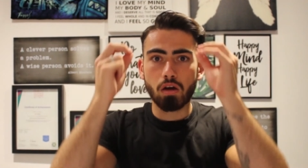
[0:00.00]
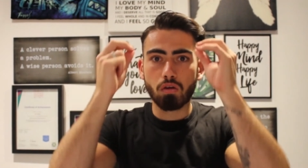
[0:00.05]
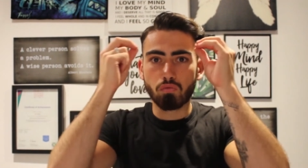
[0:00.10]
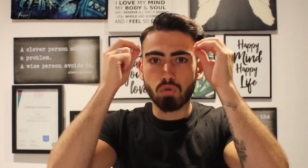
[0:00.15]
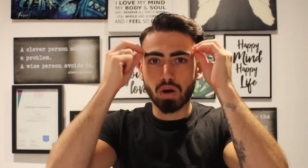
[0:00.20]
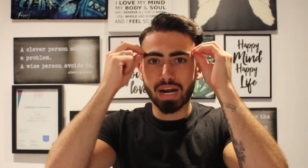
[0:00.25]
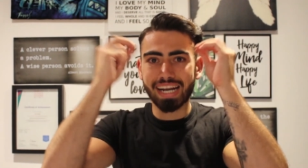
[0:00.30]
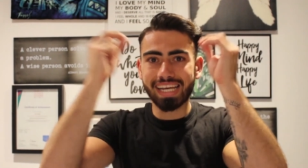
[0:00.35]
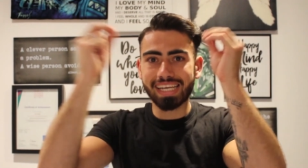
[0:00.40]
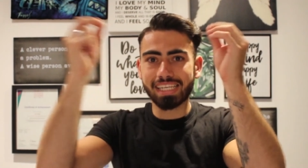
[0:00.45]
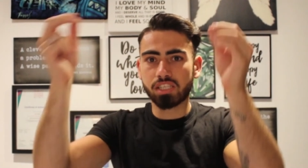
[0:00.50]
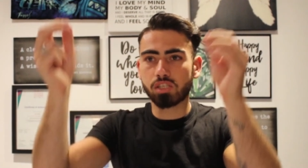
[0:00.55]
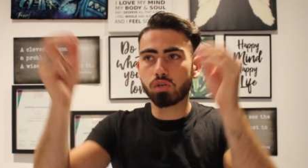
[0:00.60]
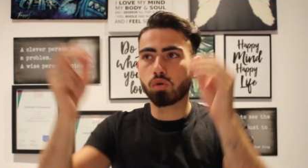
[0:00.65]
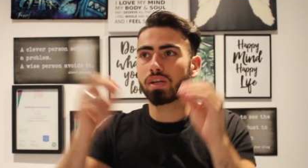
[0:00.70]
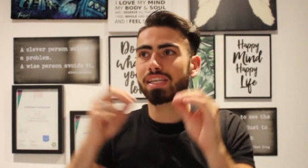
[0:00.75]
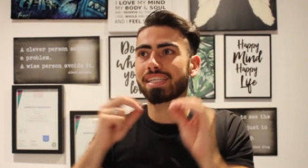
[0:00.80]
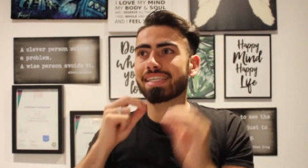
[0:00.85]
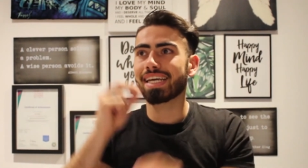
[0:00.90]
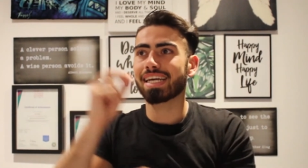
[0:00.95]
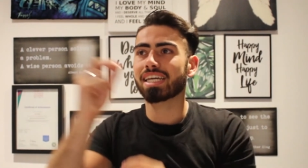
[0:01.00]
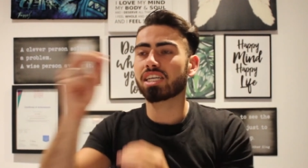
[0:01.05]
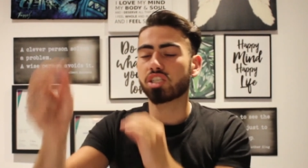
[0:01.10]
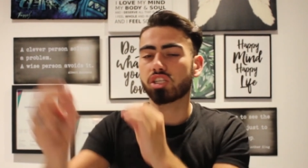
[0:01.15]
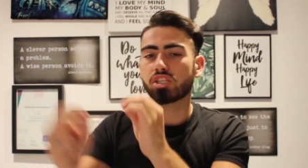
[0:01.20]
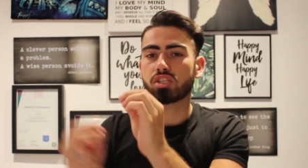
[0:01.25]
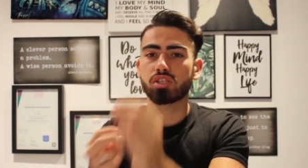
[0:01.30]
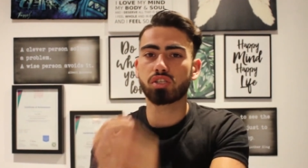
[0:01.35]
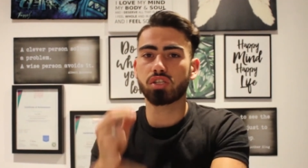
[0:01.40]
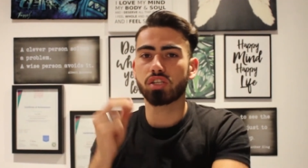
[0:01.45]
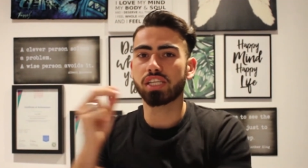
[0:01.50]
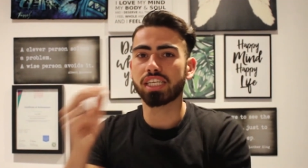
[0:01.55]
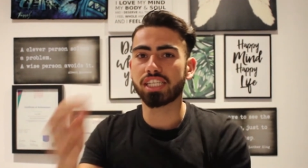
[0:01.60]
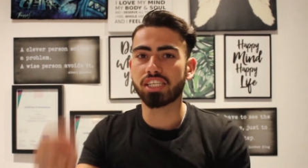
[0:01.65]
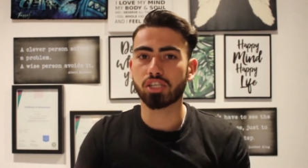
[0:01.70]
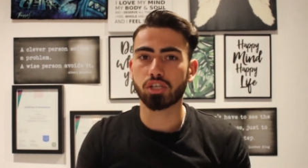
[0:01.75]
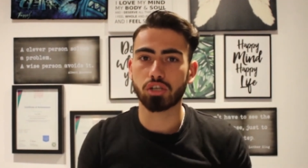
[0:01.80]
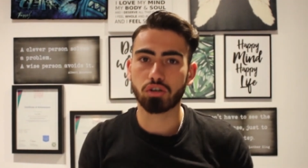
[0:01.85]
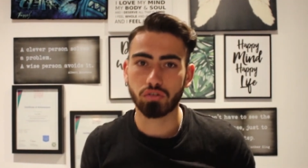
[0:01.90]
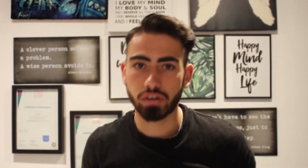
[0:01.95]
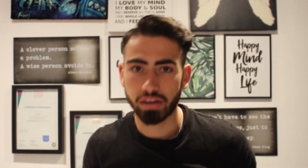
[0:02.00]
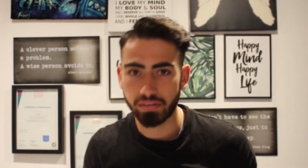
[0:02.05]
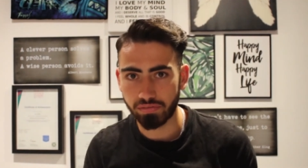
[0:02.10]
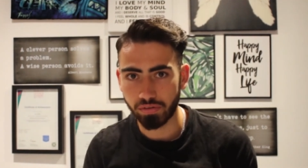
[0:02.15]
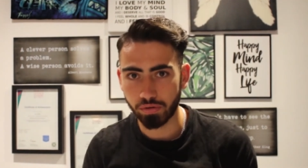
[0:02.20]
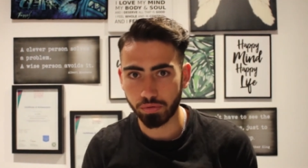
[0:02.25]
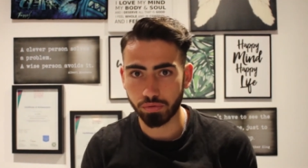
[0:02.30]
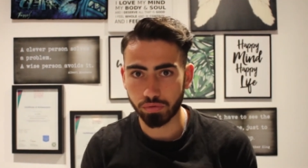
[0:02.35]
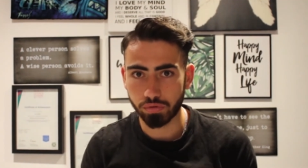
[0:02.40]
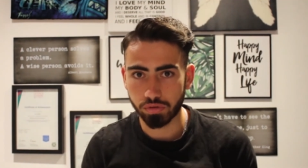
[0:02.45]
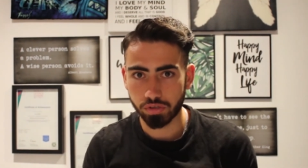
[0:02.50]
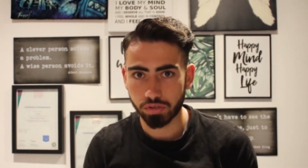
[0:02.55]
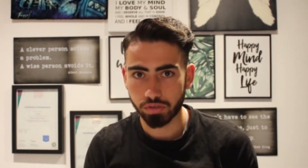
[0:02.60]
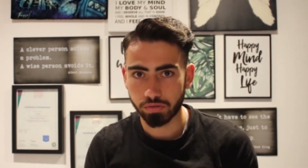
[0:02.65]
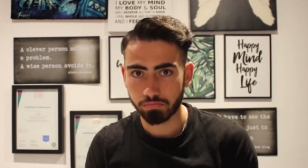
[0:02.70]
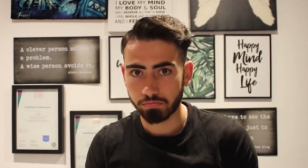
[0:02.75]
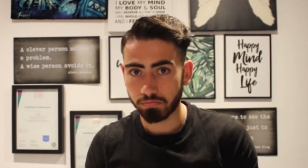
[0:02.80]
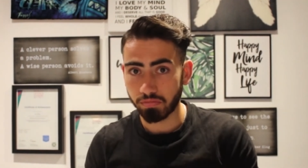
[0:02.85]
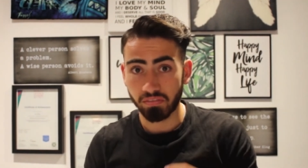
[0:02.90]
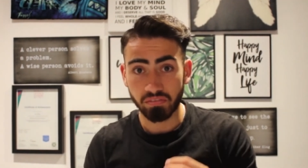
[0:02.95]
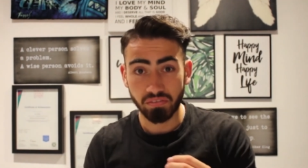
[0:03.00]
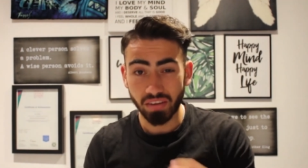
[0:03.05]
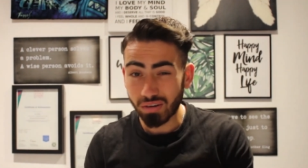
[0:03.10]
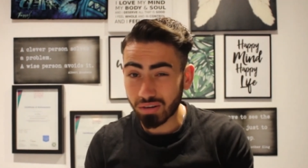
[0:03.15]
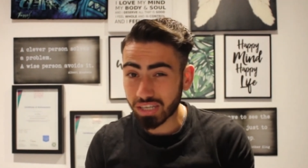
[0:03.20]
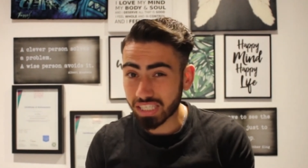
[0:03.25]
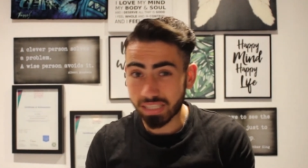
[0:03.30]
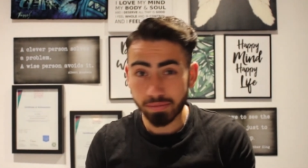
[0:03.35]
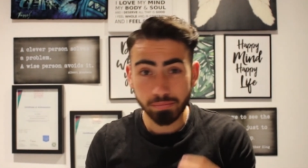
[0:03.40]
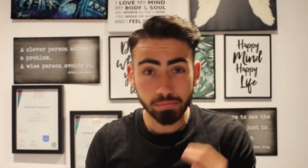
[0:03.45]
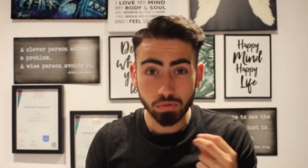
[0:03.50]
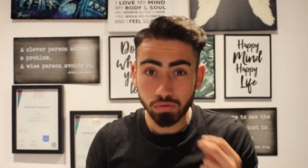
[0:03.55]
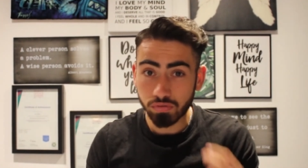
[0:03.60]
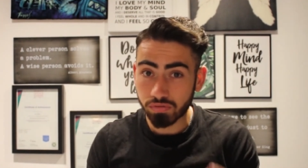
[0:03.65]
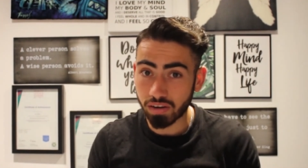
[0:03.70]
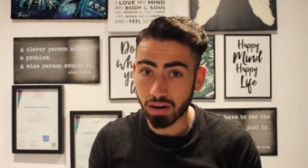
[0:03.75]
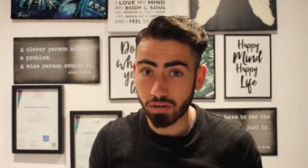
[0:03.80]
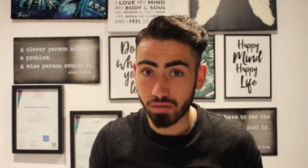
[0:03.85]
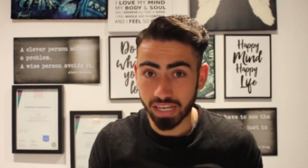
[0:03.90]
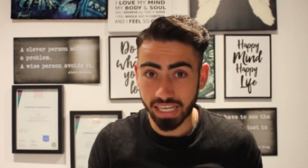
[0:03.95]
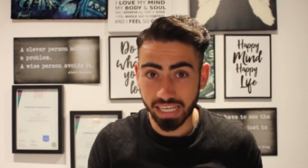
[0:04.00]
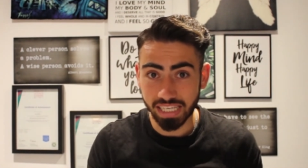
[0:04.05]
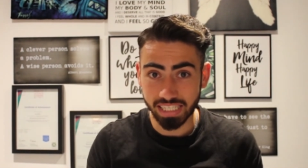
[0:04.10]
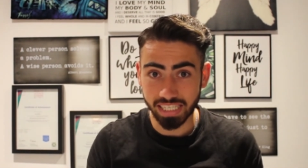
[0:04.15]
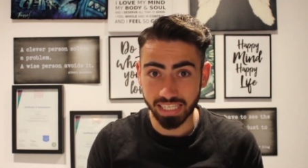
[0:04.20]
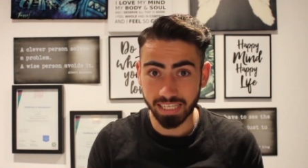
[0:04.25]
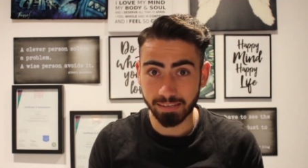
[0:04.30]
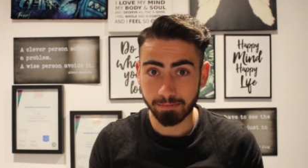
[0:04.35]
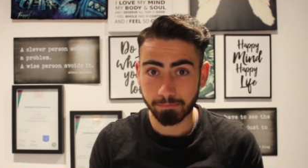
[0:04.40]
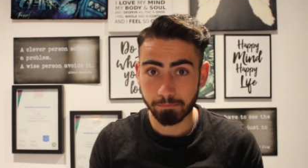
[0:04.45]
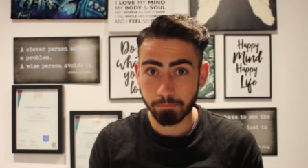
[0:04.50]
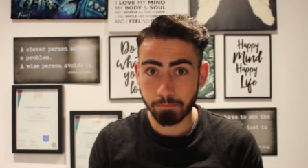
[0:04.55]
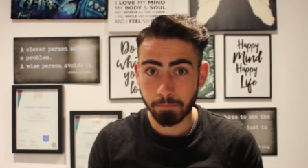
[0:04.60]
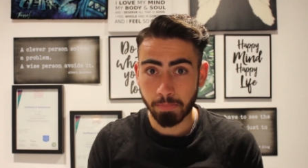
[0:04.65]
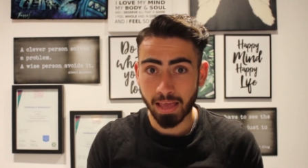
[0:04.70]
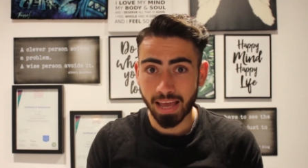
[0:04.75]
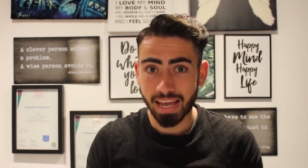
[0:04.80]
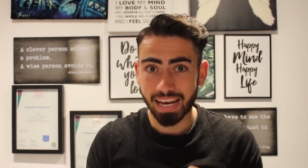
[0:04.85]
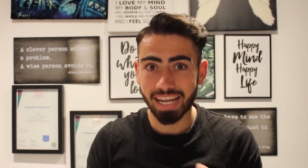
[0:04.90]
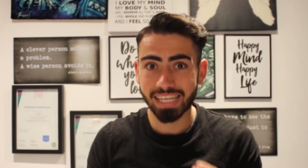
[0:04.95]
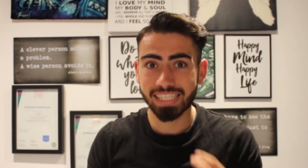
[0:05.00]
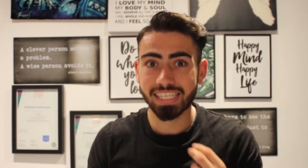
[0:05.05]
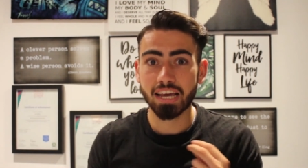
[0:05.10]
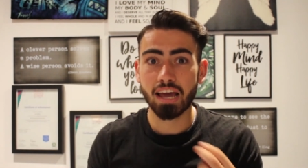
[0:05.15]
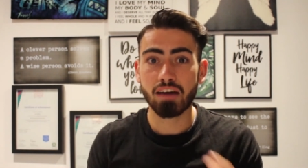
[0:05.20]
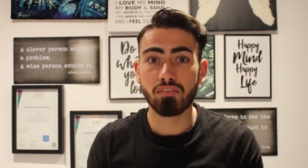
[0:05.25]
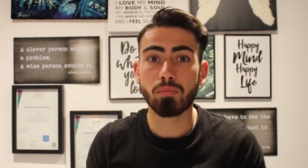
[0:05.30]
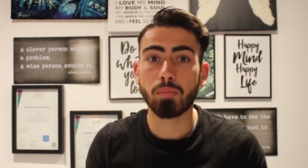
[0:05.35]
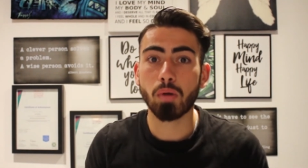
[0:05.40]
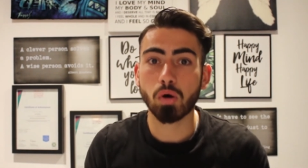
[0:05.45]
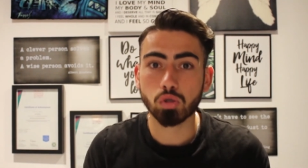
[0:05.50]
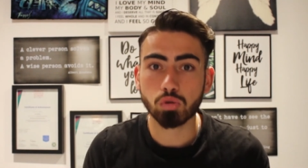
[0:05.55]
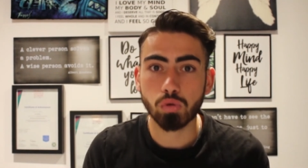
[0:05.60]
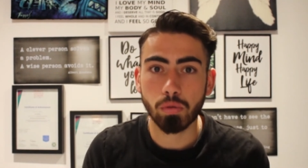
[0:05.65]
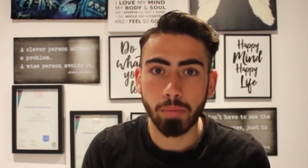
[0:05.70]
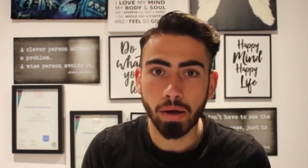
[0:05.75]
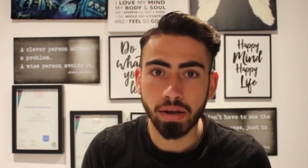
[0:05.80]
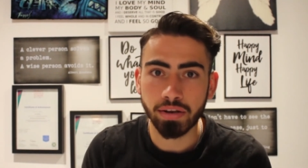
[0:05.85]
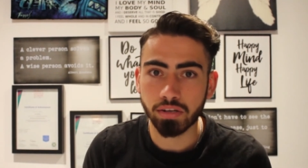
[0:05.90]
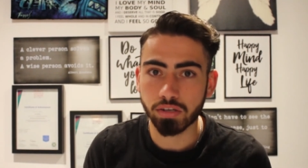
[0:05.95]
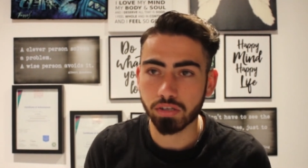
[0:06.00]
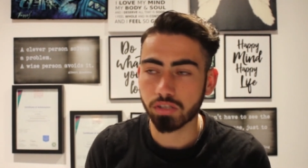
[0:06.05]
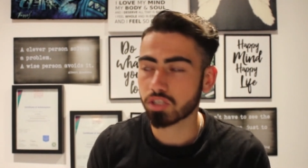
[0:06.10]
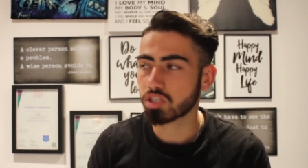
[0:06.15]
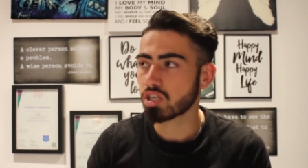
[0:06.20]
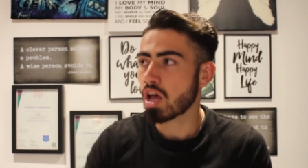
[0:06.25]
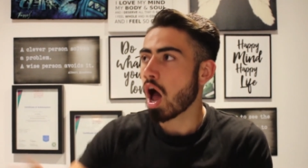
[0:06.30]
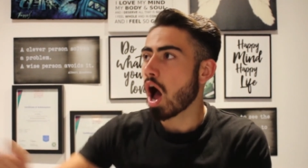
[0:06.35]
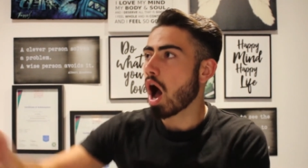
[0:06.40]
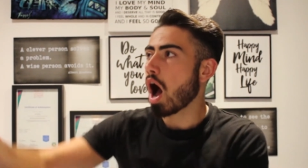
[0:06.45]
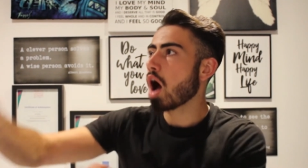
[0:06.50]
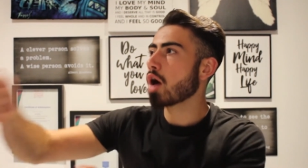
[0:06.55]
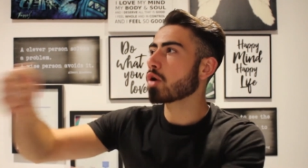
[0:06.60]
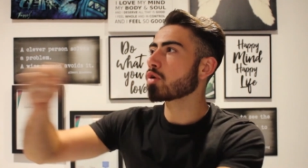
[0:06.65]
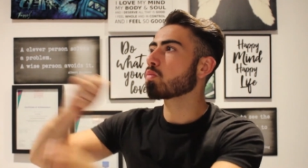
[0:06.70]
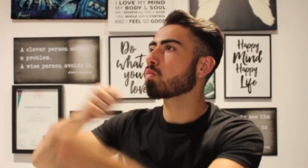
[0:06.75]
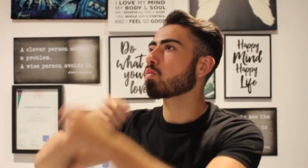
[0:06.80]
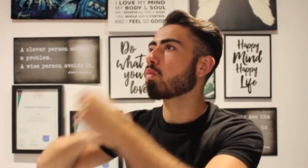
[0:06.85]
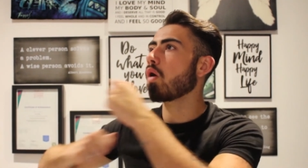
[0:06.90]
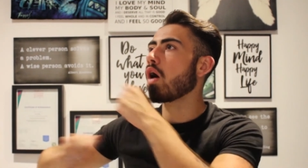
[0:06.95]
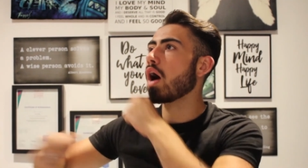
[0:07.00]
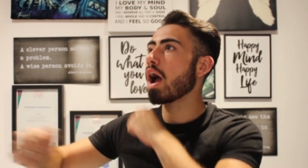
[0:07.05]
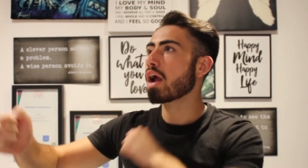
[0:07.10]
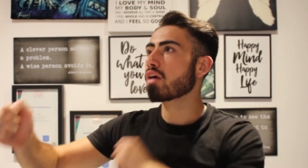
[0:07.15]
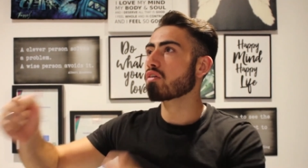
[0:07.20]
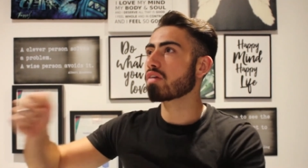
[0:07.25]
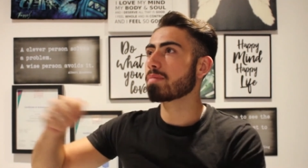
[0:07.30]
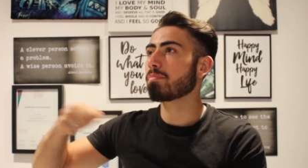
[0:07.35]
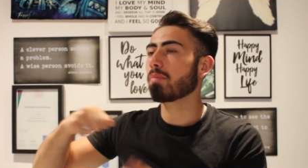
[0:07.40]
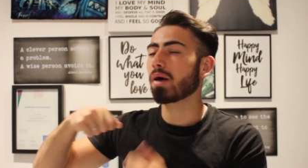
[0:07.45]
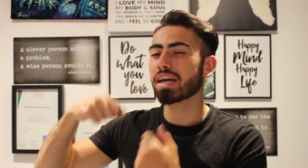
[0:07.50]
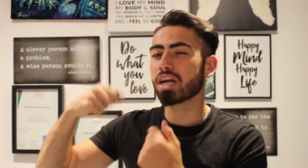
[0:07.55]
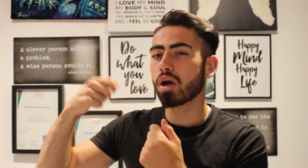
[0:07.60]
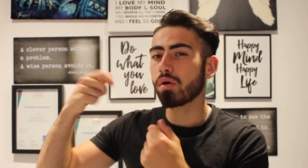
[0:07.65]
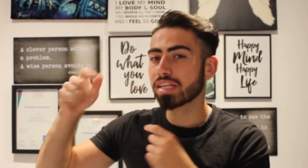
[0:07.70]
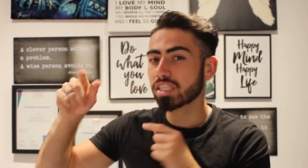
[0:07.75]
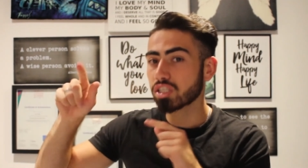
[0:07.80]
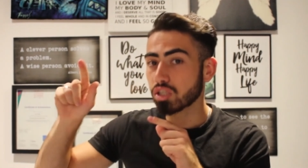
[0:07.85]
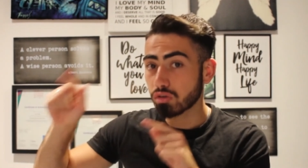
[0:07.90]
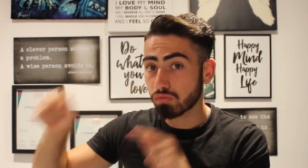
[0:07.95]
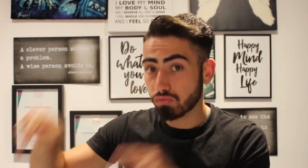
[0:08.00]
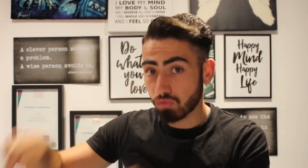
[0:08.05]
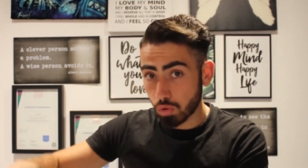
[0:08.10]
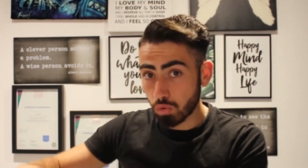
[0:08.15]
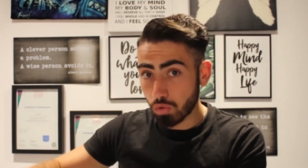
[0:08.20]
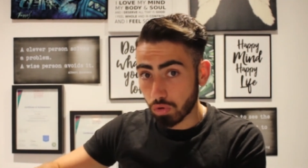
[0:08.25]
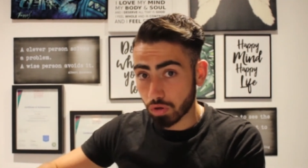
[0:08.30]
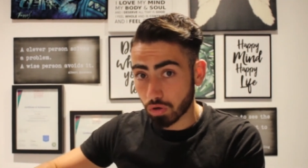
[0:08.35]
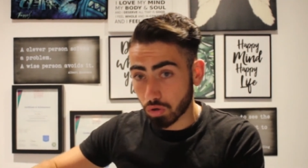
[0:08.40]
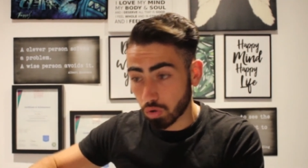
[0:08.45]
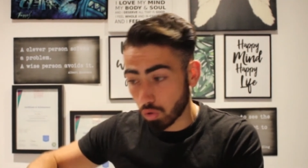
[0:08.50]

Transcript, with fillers: Release your addictions to these sugary foods. Very simple, very easy. Let's say you have a block to abundance. Unwire it by going to the root of the